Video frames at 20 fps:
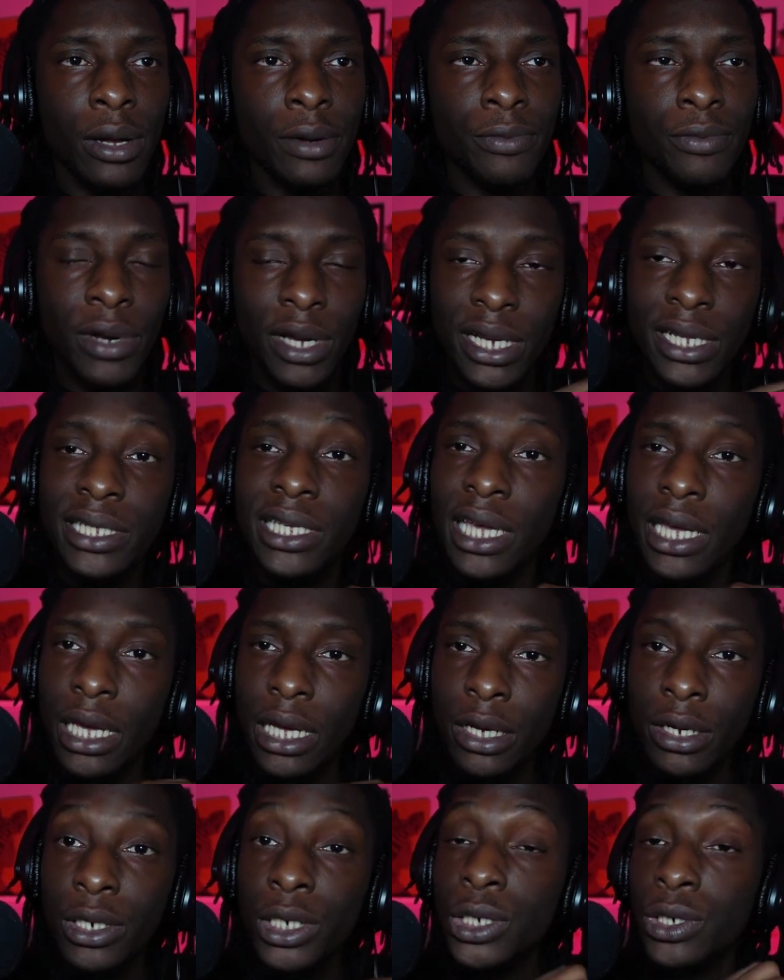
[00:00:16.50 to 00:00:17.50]
really
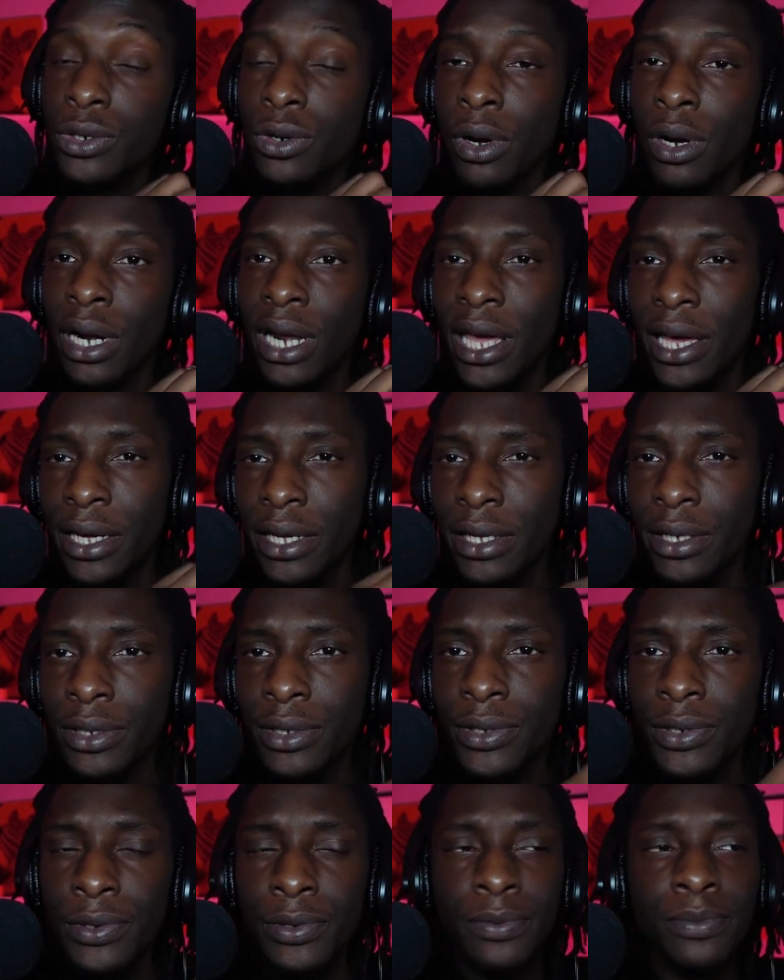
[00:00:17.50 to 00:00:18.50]
taking a strong liking
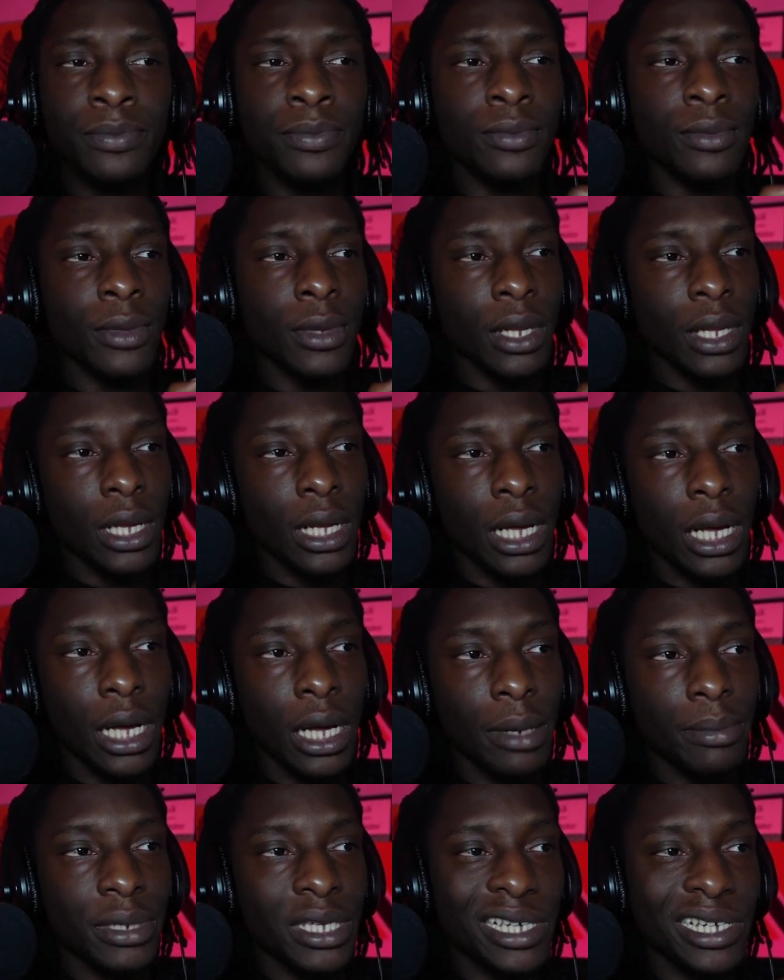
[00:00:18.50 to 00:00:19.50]
to.
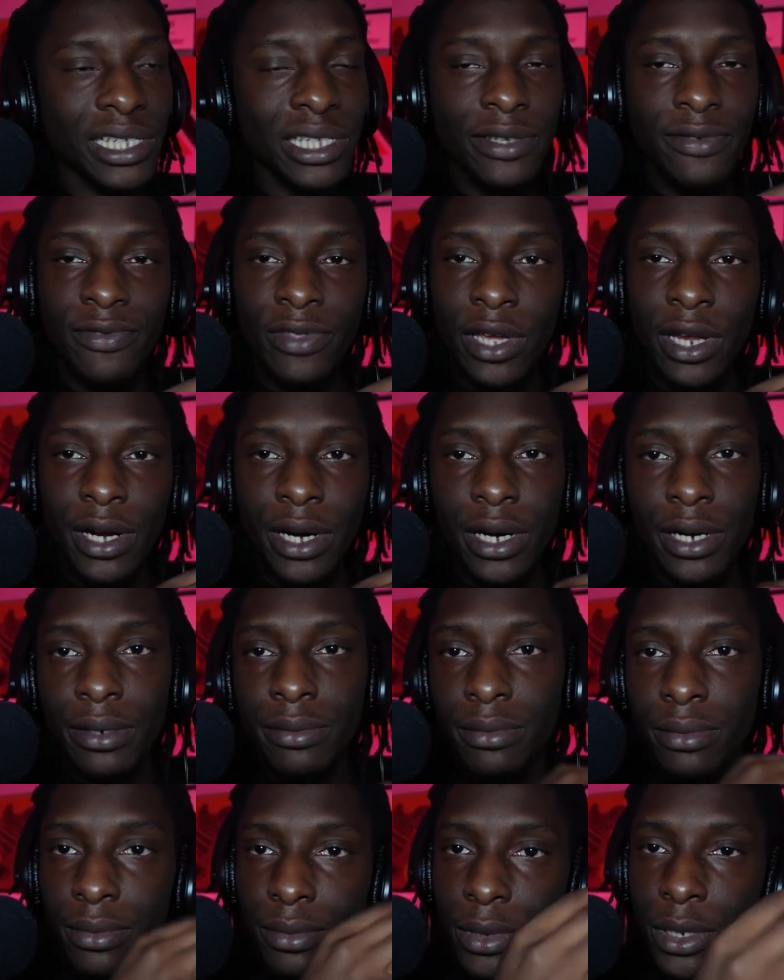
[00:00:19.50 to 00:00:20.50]
Uh, because of their,
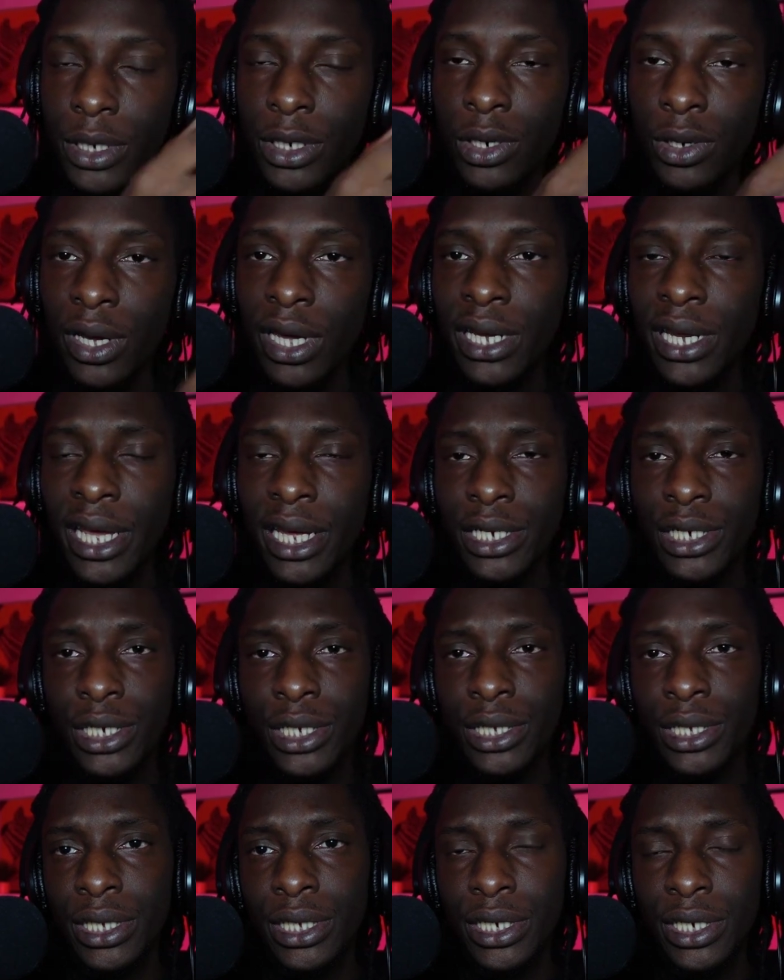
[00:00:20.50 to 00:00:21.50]
you know,
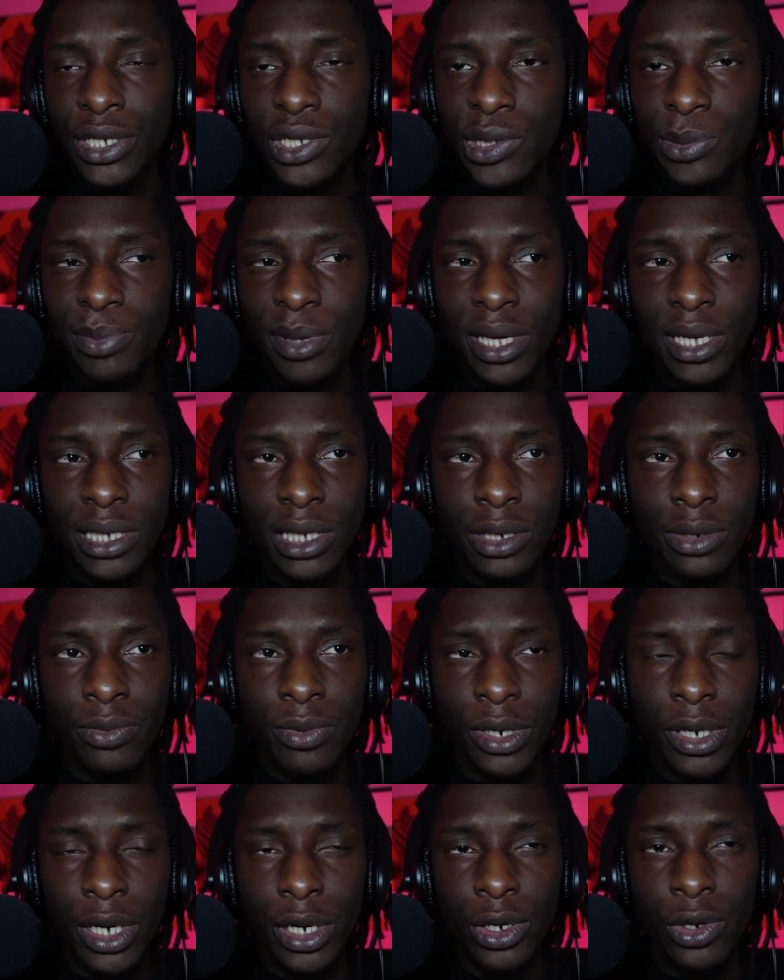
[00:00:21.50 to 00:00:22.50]
connections in this space and
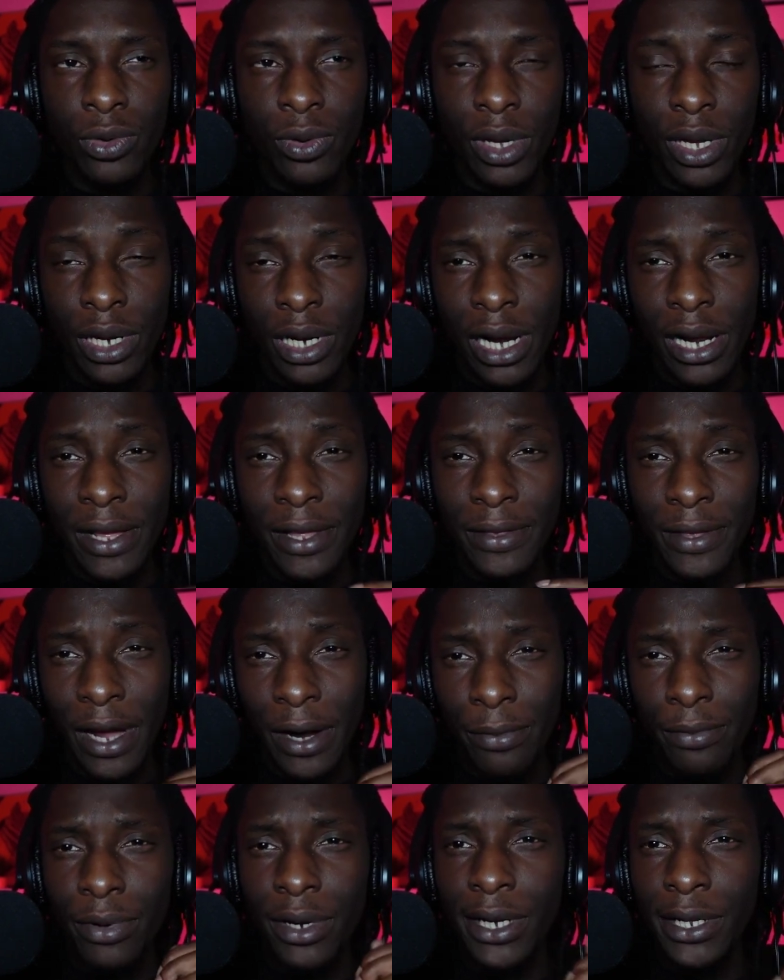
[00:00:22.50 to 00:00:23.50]
what they're doing, I, I
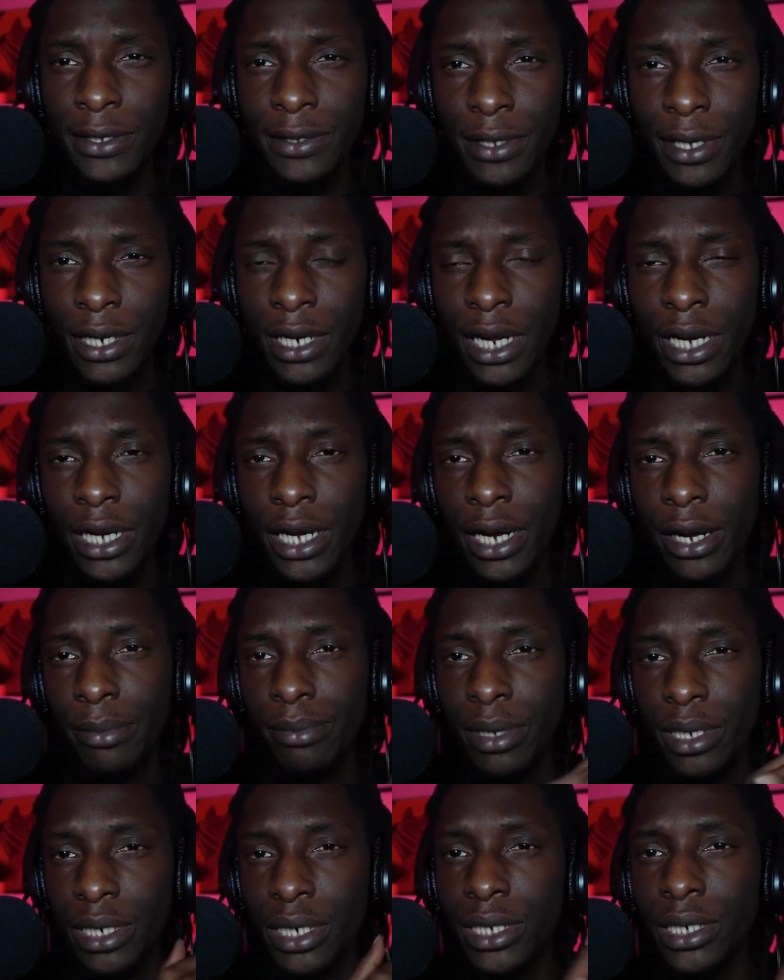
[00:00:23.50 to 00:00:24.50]
really think that they are
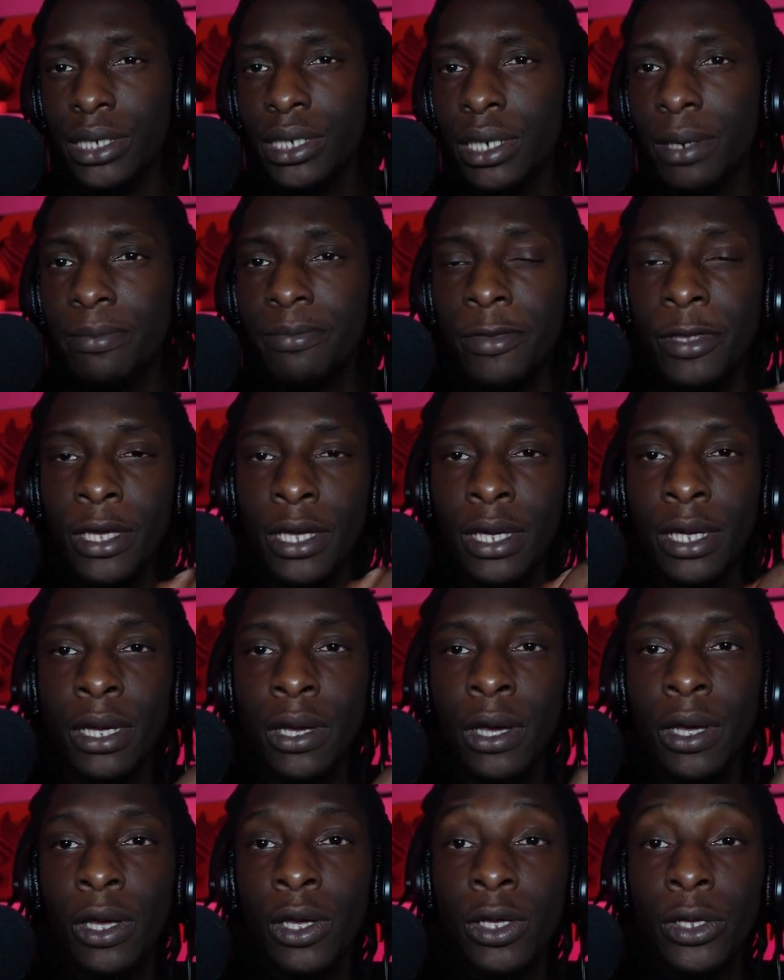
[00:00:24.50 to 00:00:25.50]
building something
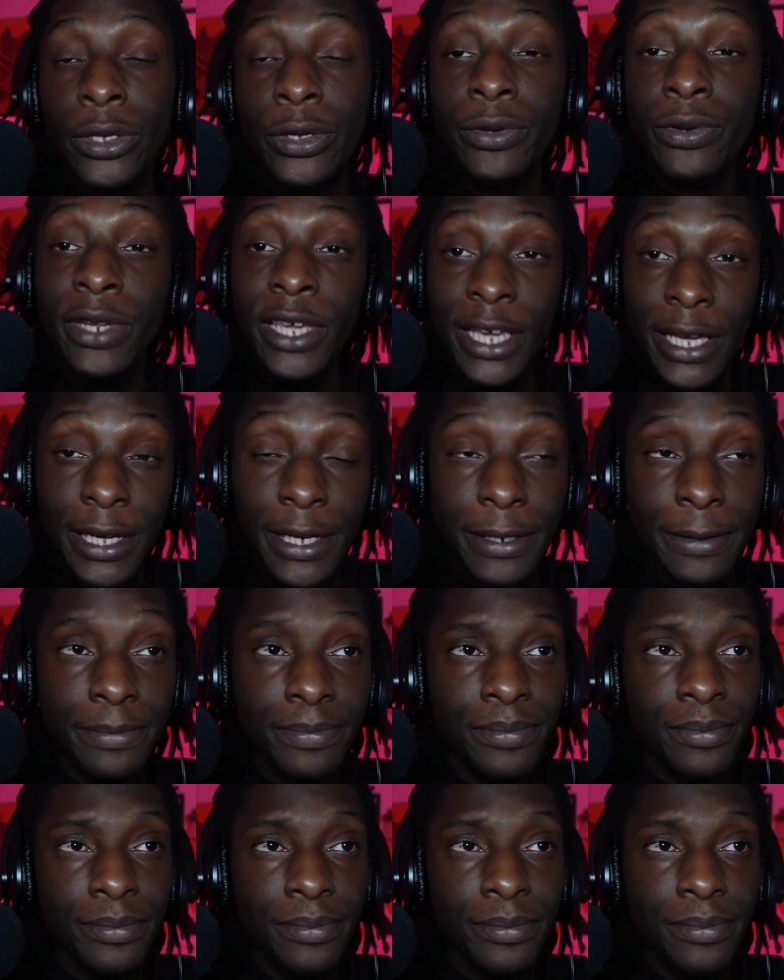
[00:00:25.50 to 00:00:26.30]
unique